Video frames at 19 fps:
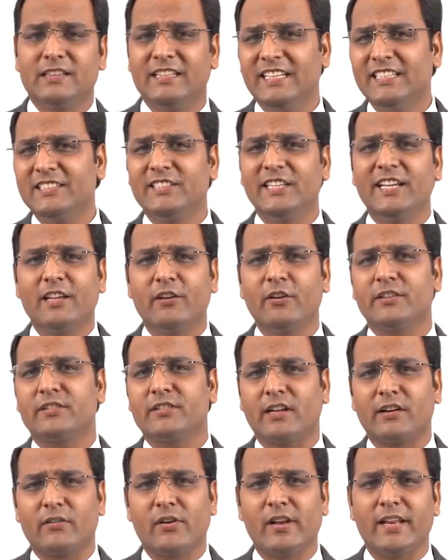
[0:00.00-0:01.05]
These
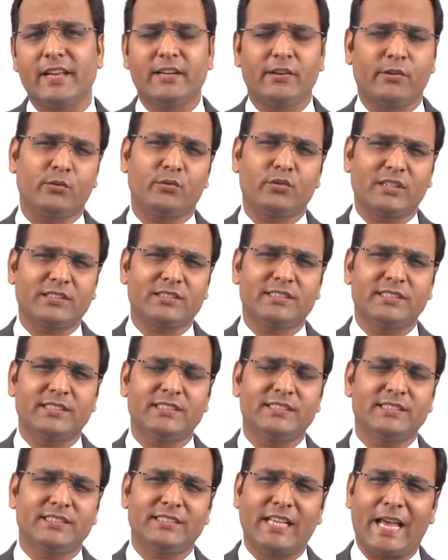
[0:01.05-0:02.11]
secrets are related to
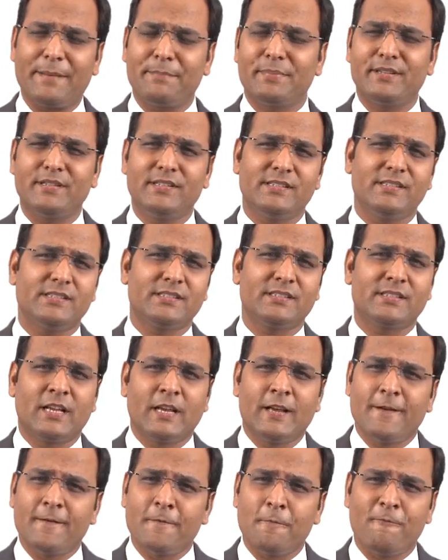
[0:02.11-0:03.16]
success, happiness,
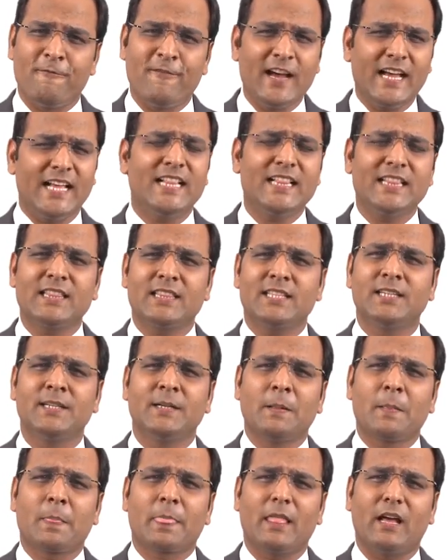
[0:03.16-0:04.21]
wealth,
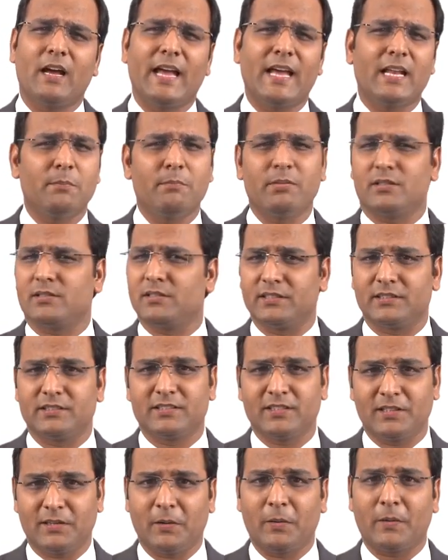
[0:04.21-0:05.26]
and
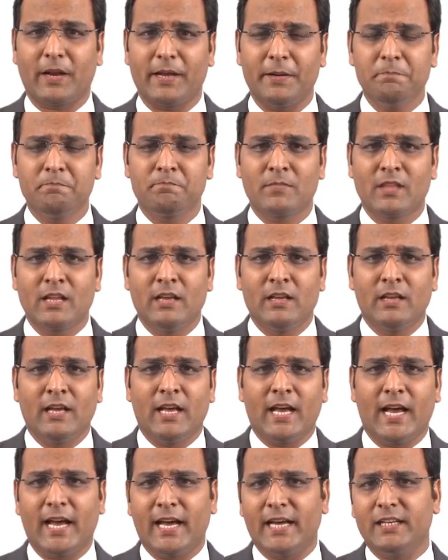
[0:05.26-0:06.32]
business. Okay.
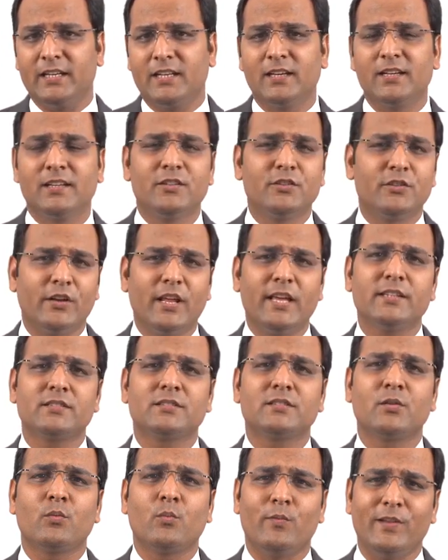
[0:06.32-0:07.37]
And
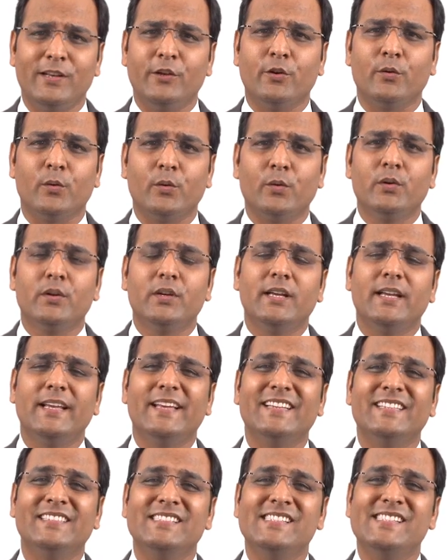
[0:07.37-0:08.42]
today's video
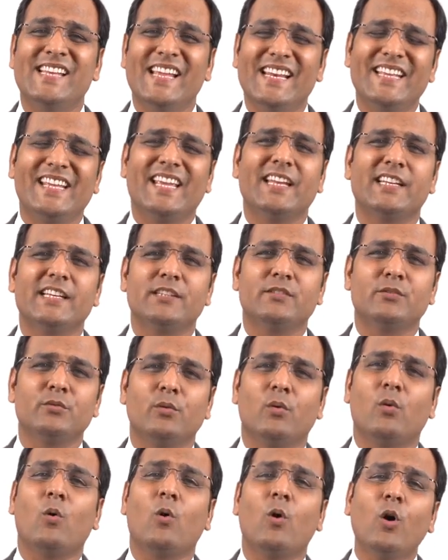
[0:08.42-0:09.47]
is dedicated
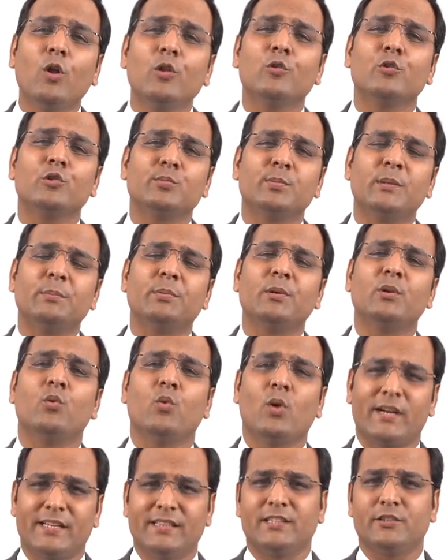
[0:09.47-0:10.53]
to all those people
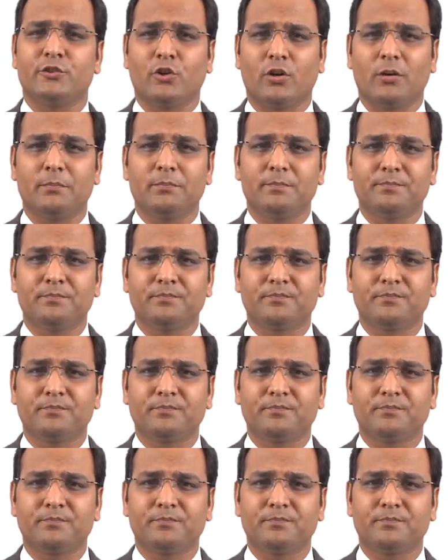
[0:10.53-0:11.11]
who are in the job.